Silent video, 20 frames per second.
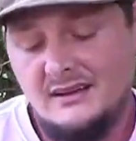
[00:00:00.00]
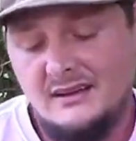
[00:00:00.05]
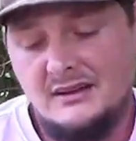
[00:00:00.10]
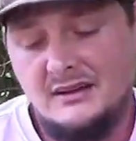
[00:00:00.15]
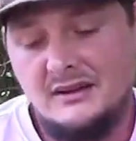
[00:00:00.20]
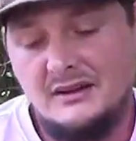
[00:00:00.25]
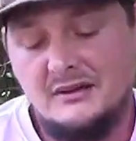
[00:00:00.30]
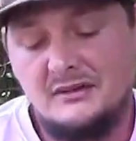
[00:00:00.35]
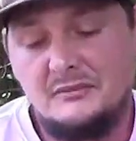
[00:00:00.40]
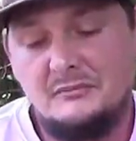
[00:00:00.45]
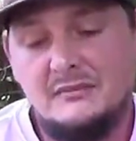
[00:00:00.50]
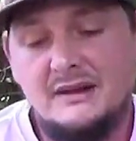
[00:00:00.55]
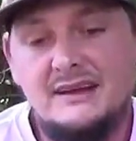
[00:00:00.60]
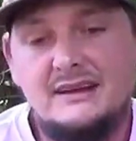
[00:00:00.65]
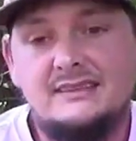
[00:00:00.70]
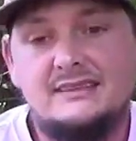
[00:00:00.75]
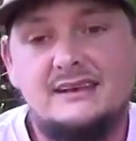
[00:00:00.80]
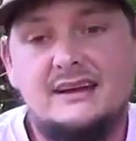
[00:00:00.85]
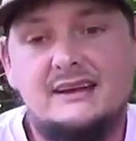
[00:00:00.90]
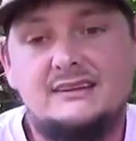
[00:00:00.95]
The
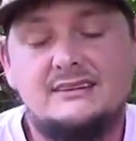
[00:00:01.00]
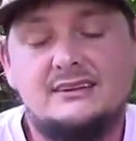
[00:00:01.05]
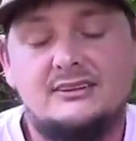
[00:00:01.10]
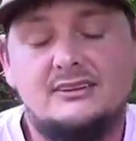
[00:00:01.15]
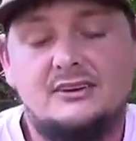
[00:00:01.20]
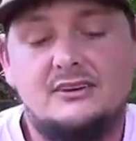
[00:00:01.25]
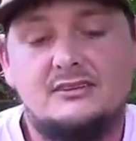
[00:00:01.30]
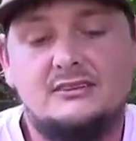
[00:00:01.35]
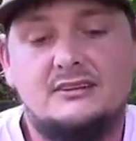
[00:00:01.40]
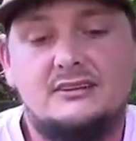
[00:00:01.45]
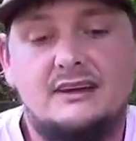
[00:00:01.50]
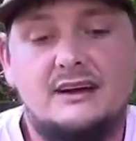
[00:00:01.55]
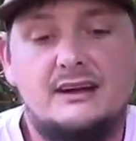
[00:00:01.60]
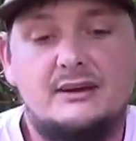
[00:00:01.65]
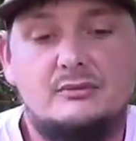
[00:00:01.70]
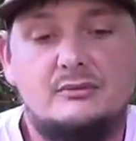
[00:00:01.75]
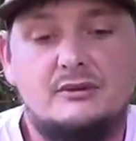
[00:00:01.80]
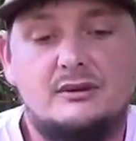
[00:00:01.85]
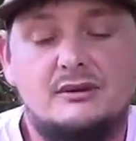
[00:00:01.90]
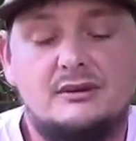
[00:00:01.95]
main things I learned
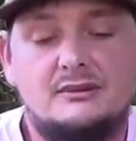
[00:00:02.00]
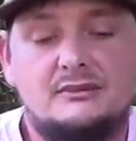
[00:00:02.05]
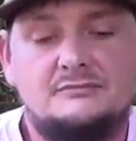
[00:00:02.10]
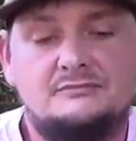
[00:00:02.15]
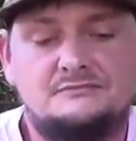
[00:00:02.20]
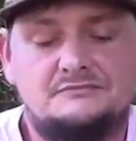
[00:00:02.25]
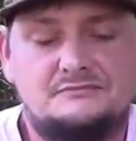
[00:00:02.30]
today were